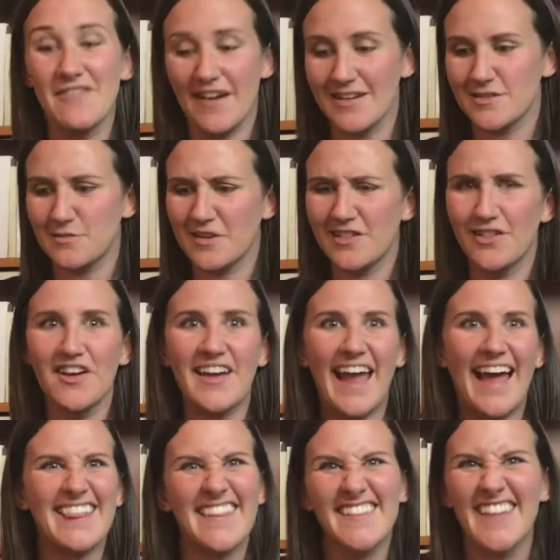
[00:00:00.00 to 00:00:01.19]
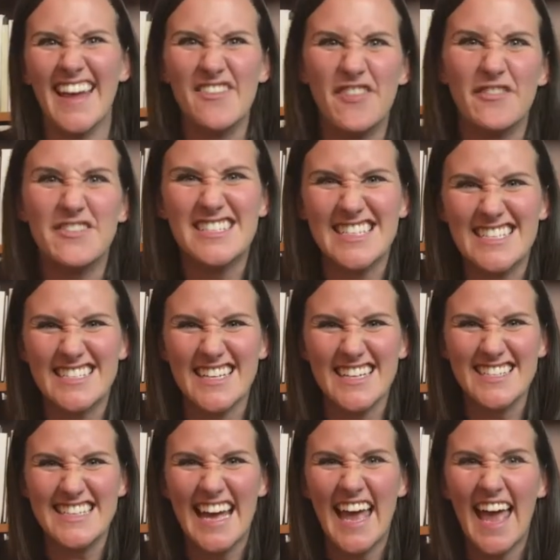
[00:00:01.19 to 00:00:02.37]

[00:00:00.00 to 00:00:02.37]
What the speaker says: as we look at the life of Jesus